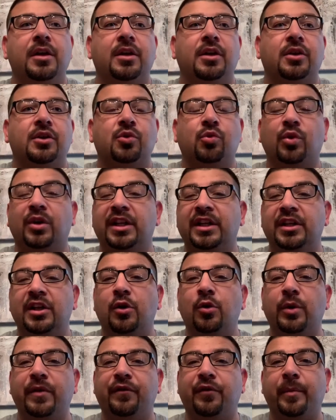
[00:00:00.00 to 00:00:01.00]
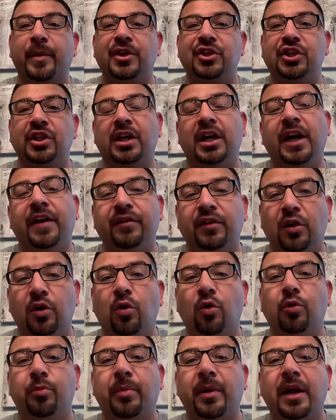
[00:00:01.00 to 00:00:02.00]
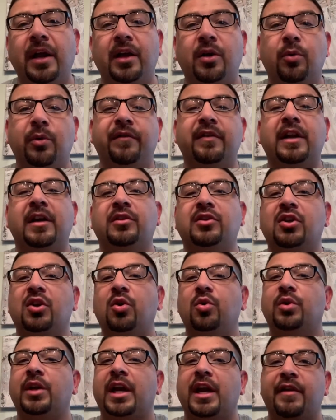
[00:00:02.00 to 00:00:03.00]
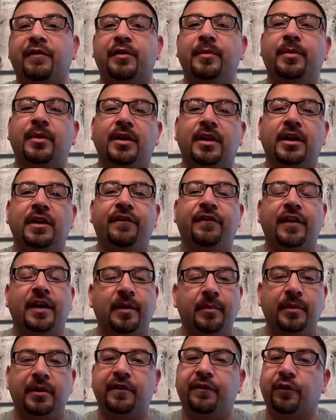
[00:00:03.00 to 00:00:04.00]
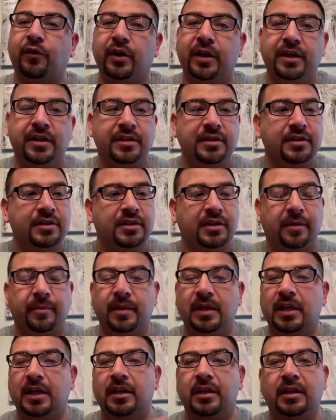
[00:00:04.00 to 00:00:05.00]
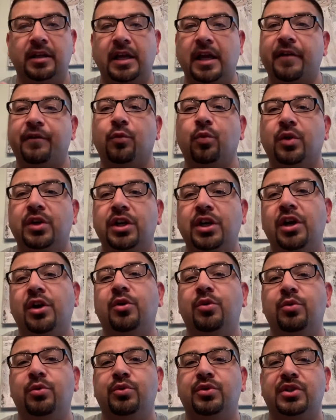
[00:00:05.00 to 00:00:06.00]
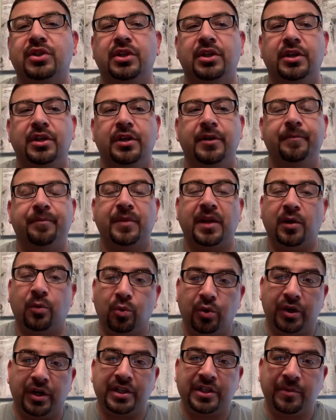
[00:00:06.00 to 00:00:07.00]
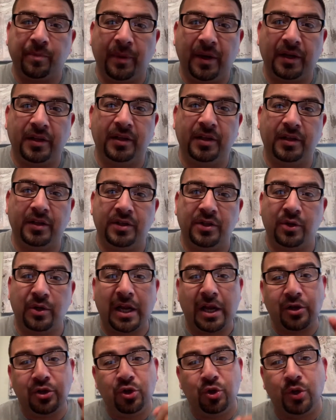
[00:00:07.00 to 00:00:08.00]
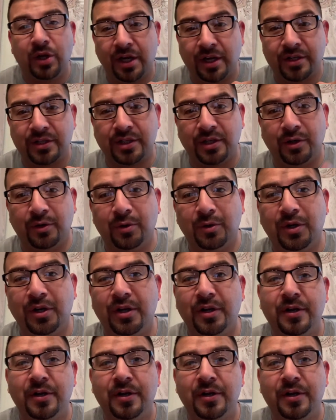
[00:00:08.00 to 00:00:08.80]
There's really no information that I have to hold back. We've now told everybody, family, friends. I mean, everyone knows that we're expecting. So now you guys know.